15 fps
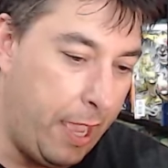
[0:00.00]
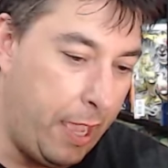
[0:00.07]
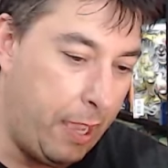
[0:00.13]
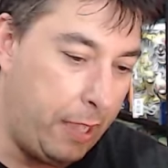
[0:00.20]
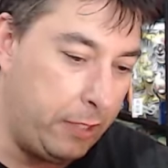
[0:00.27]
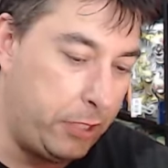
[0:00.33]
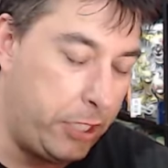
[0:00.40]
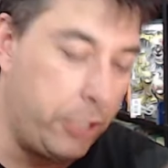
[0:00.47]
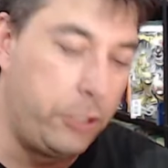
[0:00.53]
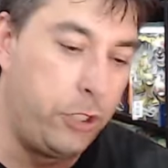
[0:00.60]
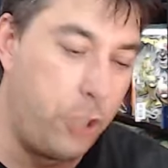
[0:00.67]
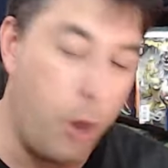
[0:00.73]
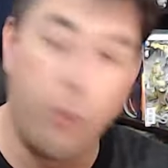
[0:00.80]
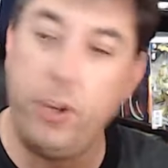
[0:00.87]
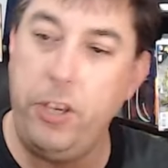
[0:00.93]
to
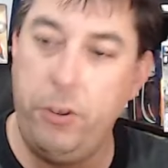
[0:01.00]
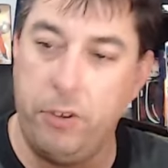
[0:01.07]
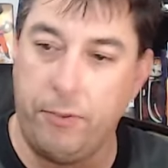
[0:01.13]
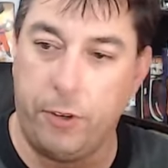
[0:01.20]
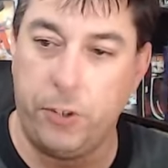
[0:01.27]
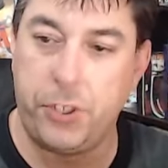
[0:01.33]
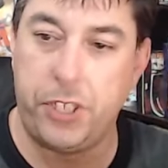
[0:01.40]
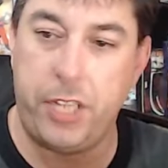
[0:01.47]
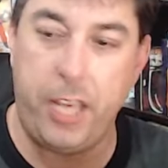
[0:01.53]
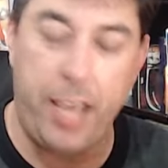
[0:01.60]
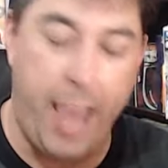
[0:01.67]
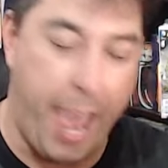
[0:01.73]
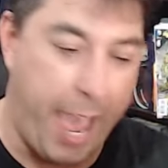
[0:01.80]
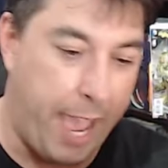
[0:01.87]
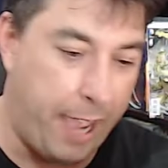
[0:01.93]
go to university
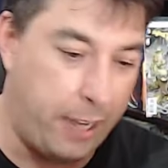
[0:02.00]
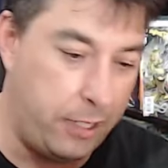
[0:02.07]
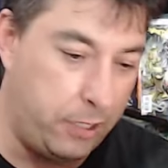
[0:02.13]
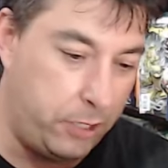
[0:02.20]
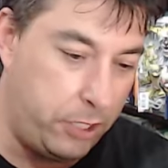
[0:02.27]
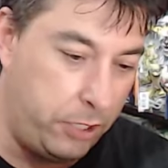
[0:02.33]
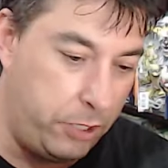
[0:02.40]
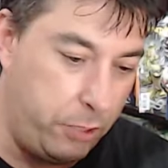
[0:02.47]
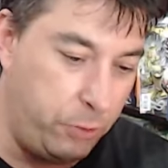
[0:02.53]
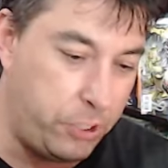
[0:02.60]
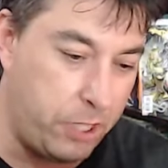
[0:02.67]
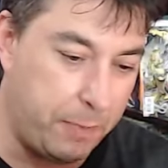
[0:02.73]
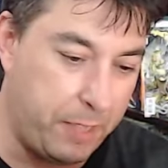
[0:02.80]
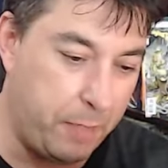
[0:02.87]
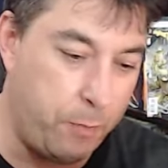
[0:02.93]
and to do
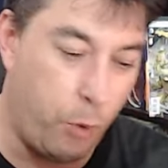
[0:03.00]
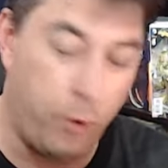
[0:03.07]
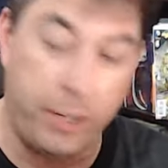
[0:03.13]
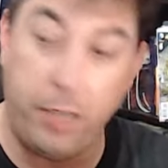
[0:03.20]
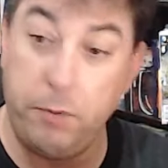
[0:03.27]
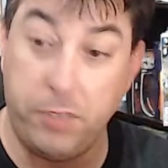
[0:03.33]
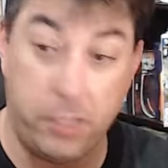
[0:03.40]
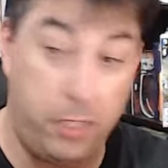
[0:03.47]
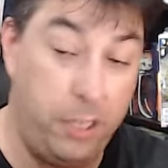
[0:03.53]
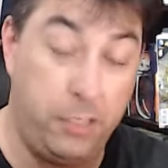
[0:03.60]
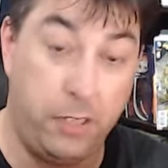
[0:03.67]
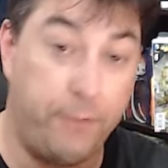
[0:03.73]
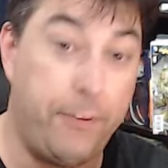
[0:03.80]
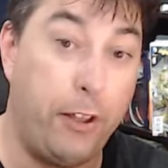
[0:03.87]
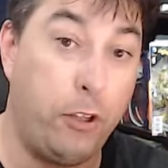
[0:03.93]
something more. And he was, he's a
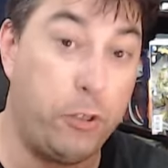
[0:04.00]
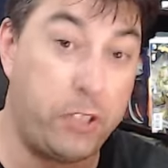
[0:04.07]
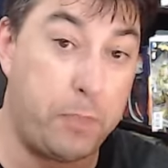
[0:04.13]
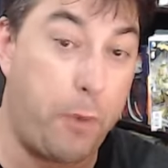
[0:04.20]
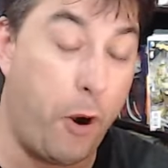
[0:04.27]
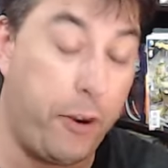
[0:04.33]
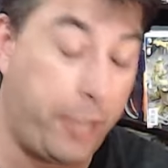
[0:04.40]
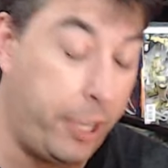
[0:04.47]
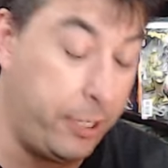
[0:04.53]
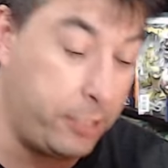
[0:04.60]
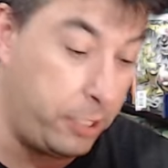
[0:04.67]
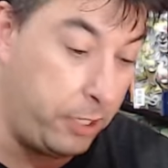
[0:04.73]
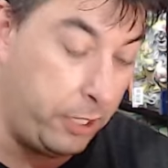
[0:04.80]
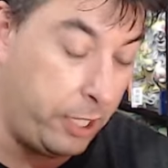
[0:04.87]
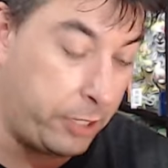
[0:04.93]
fellow Sparky. He's
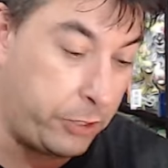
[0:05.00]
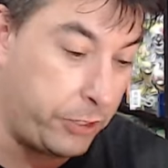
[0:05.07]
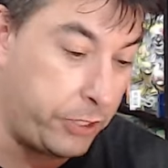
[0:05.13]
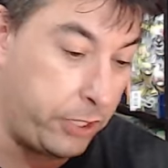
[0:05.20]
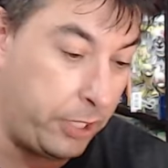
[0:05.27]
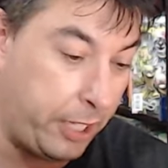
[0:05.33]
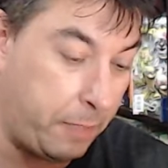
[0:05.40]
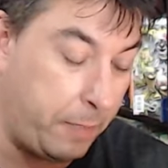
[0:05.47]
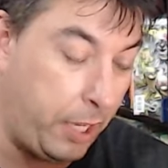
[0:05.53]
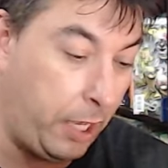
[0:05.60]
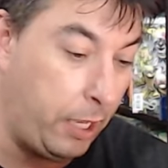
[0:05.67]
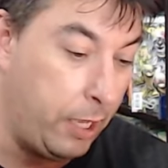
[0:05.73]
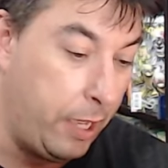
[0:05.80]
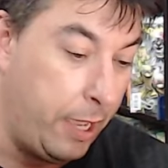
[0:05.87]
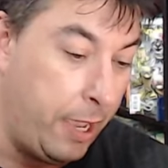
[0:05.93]
an electrician like me.
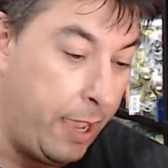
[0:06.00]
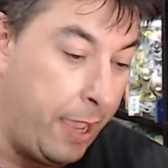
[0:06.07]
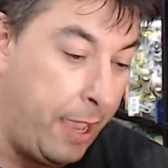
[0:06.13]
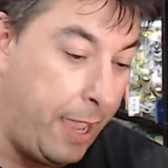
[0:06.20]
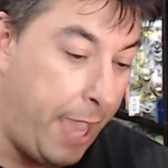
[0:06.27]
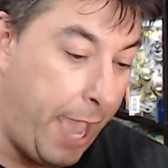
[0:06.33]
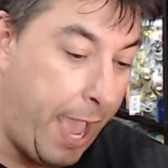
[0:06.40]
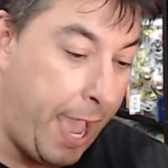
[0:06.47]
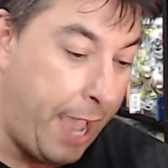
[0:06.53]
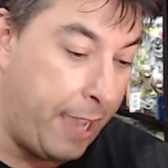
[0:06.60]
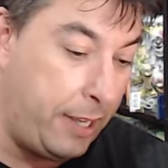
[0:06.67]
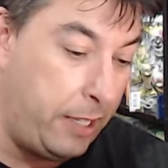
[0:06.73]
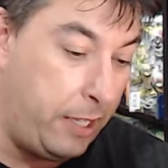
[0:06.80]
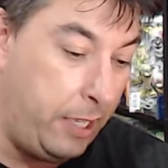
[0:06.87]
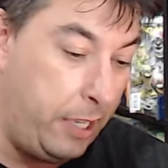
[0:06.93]

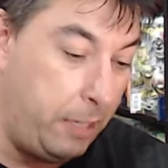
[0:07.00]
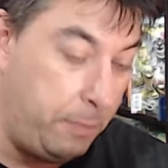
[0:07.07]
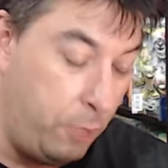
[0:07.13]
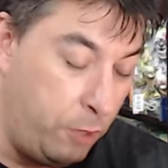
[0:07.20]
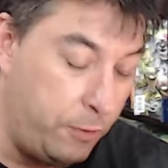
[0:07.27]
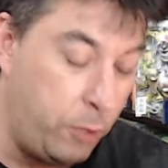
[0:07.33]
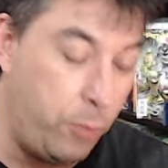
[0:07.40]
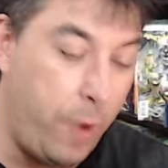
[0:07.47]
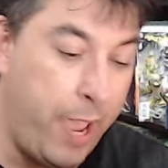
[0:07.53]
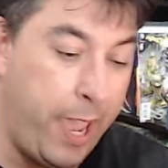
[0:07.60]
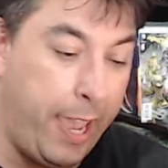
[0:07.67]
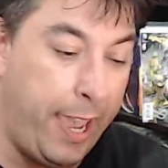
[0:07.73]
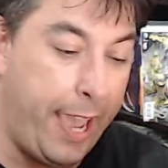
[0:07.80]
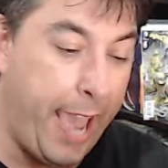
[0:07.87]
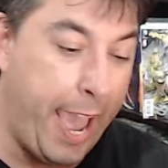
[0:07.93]
And he had moved
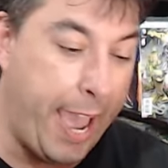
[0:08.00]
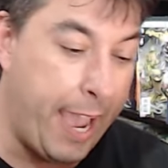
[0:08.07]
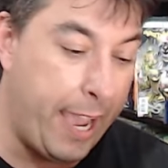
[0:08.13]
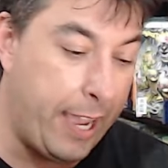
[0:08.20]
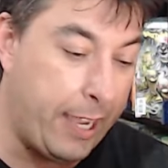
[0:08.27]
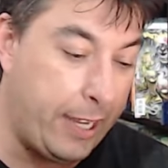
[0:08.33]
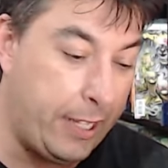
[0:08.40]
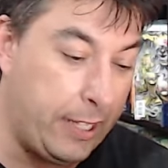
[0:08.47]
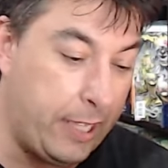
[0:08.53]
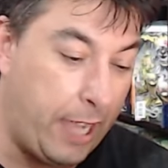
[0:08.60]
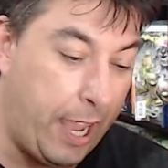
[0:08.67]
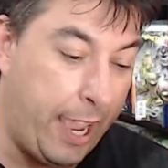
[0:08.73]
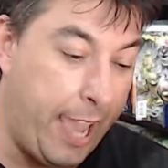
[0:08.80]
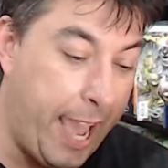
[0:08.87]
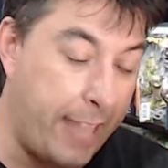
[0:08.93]
away, and
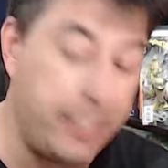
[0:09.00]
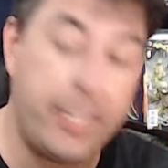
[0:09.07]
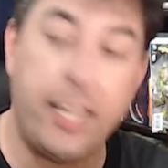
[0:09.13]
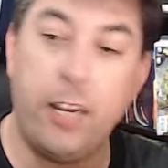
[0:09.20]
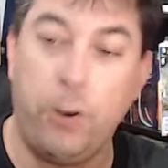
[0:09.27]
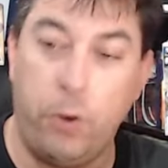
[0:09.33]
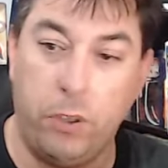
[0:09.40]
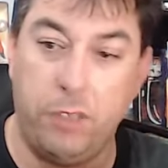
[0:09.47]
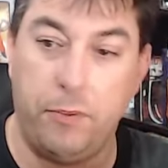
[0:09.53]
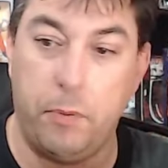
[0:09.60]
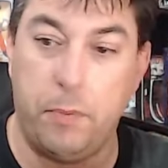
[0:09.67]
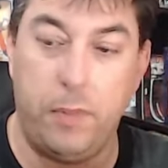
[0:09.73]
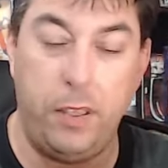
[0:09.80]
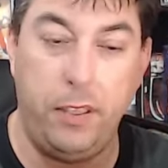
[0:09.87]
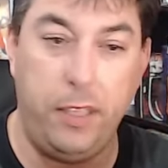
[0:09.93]
I had to get a hold of him.
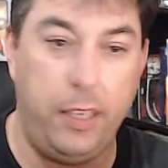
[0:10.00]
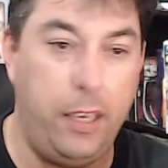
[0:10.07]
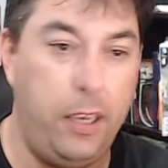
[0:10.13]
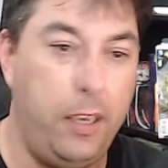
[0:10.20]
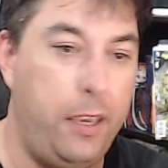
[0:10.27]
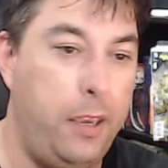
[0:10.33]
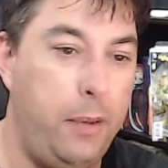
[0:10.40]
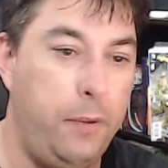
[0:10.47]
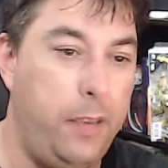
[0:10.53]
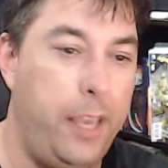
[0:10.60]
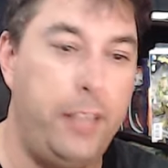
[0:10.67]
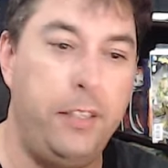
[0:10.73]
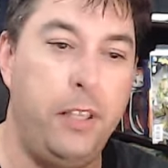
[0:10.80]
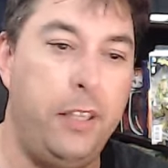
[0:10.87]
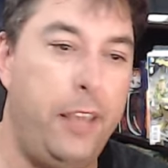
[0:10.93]
And he, he,
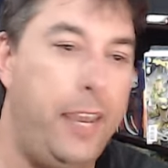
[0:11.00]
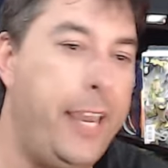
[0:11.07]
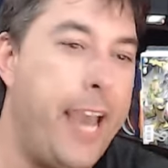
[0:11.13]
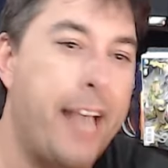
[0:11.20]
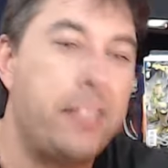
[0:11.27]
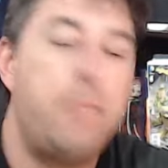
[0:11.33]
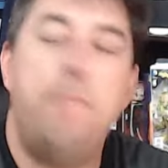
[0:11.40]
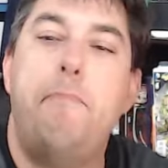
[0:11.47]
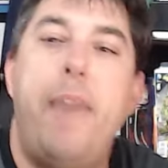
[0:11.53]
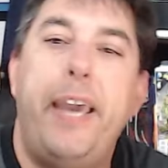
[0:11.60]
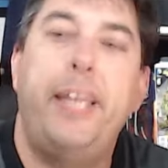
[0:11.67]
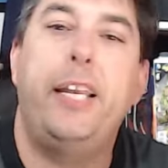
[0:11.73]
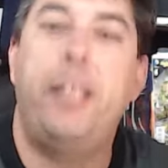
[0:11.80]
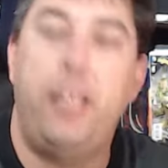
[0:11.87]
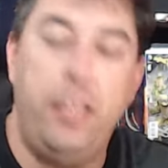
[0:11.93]
he, he hasn't made
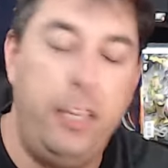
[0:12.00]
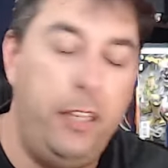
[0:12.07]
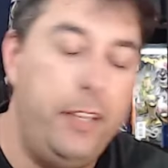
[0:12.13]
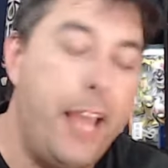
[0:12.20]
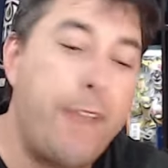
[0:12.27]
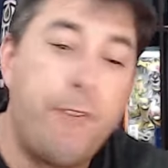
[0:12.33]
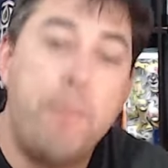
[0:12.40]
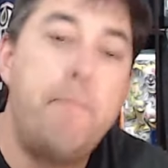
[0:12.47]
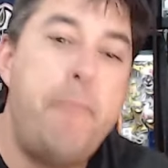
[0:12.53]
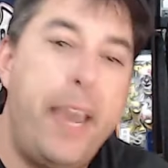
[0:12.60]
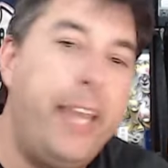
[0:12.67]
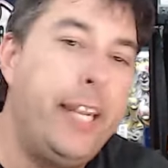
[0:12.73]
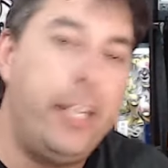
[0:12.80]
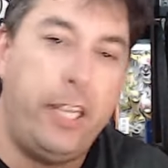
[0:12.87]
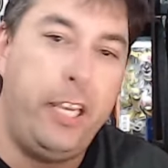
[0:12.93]
it, he never
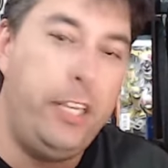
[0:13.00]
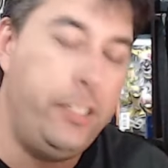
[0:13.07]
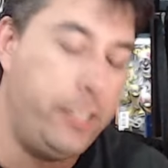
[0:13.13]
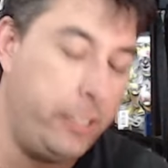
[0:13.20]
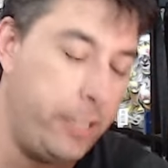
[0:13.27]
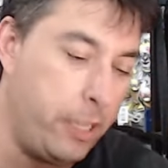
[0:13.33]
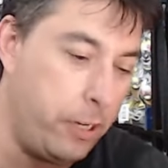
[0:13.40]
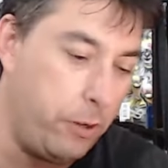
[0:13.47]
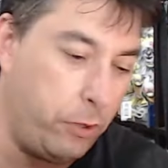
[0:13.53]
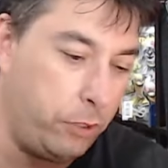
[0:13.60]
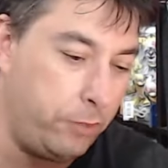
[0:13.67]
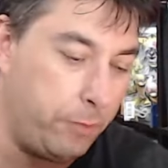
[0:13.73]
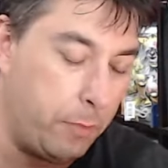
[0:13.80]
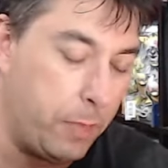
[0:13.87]
made it easy to get a hold of him.